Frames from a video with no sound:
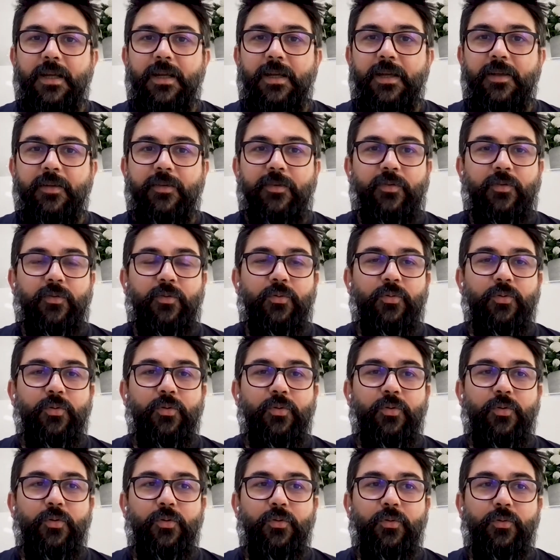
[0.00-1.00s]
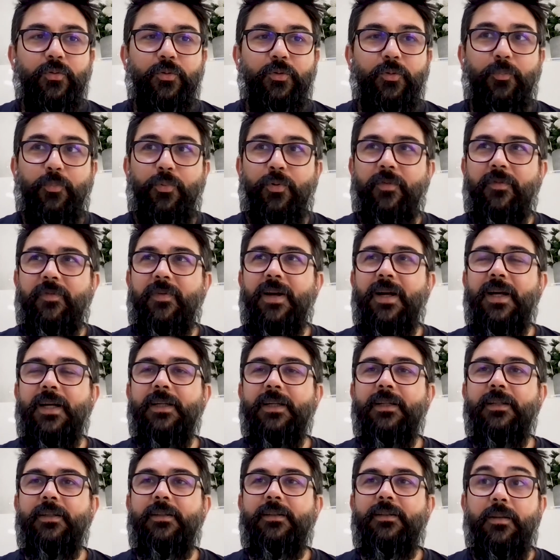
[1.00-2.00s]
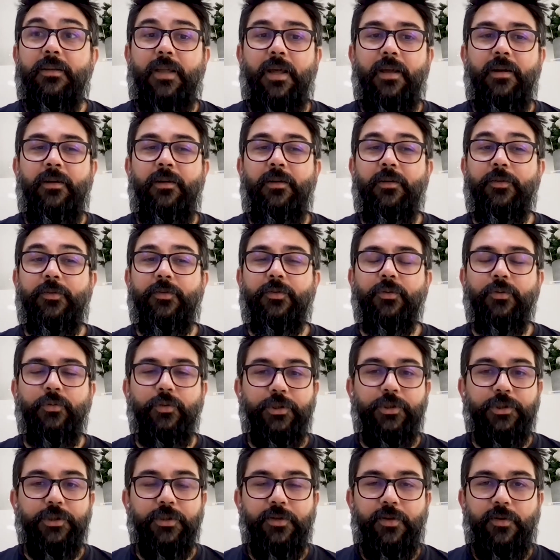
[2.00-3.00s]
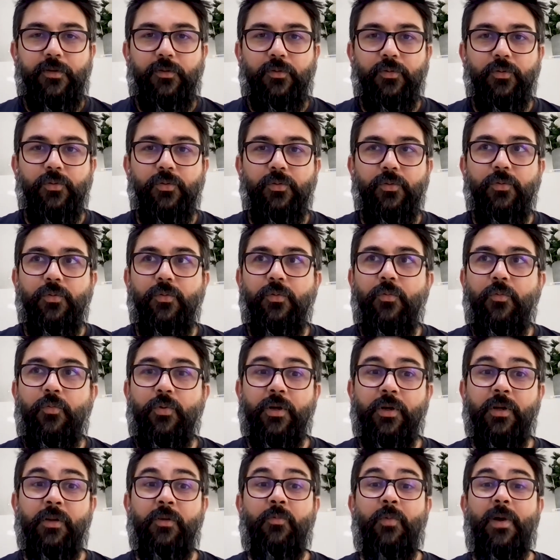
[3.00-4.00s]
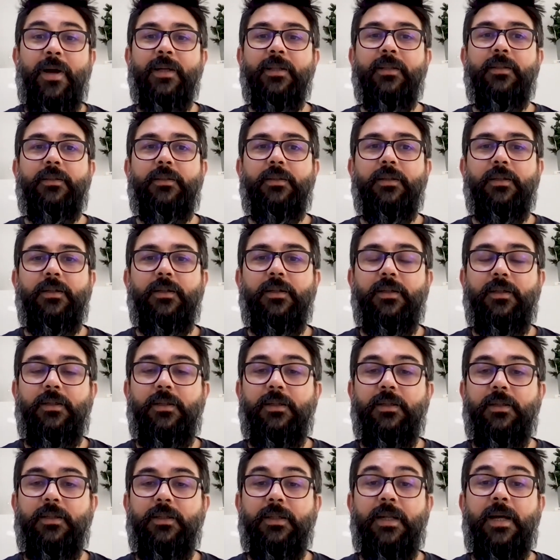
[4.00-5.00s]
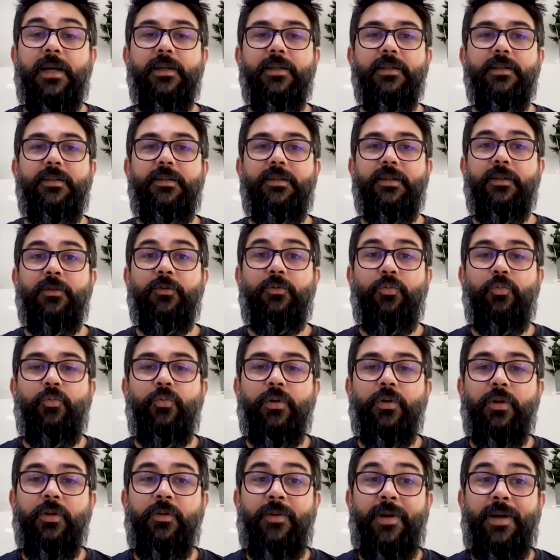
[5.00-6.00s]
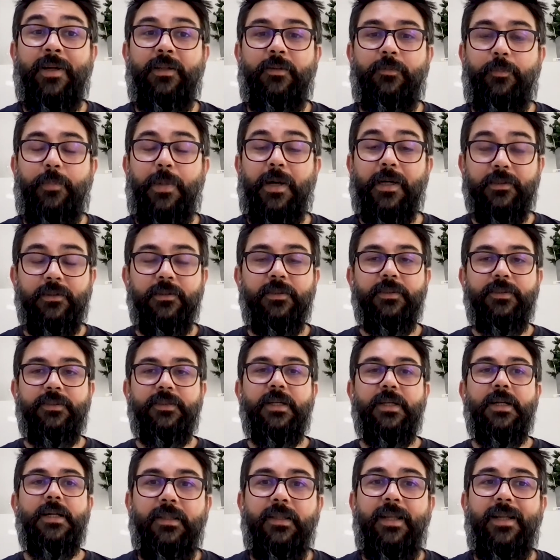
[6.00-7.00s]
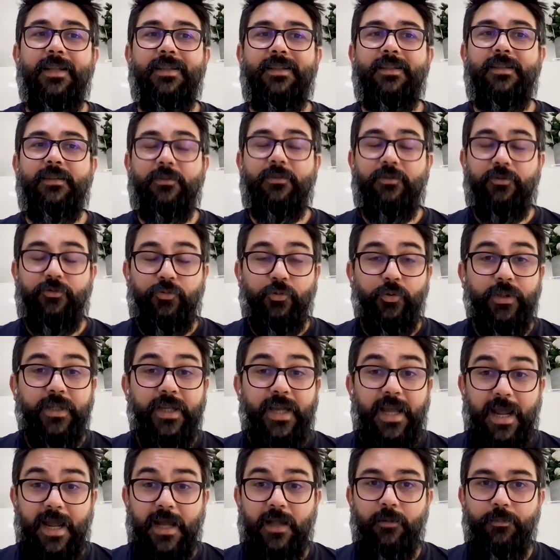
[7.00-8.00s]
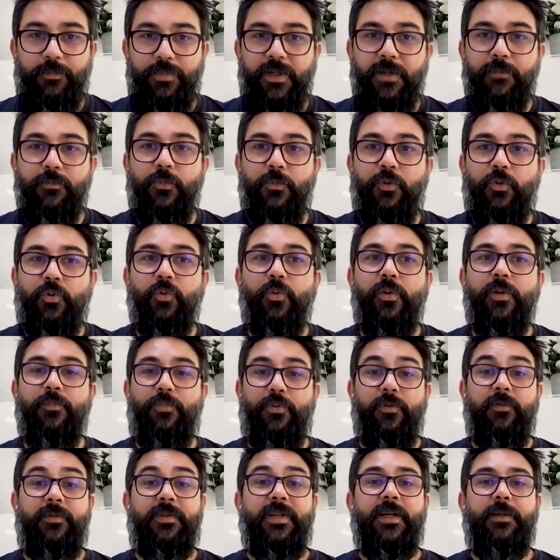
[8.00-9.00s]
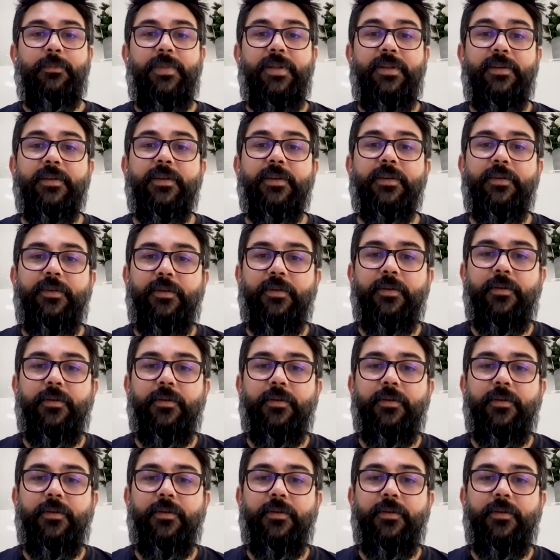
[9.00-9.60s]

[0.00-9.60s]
Is to provide technical solutions to worldwide clients and worldwide partners that truly help them to improve their business.